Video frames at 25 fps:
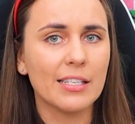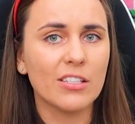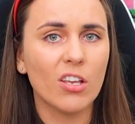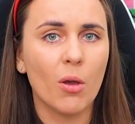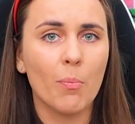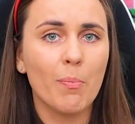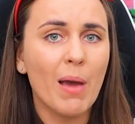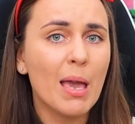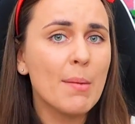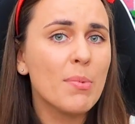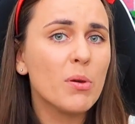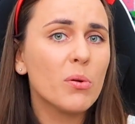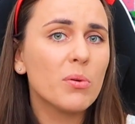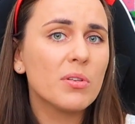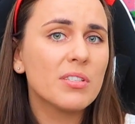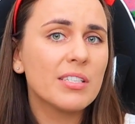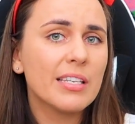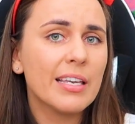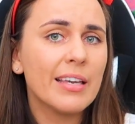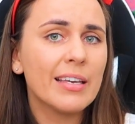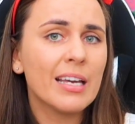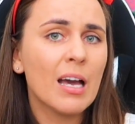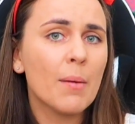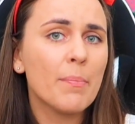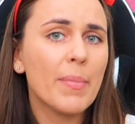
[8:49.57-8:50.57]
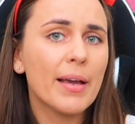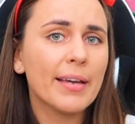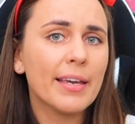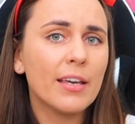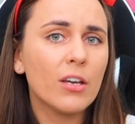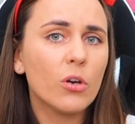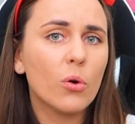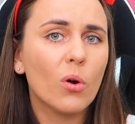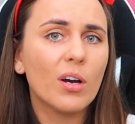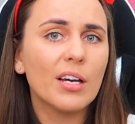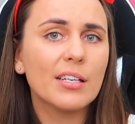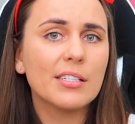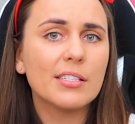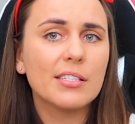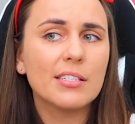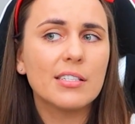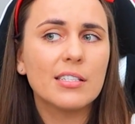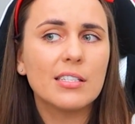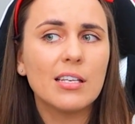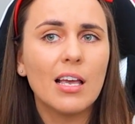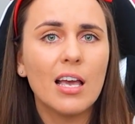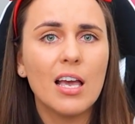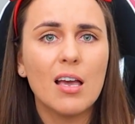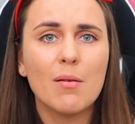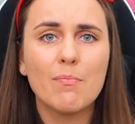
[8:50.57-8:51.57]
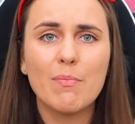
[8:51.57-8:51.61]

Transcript: So maybe we'll see it come back in quests,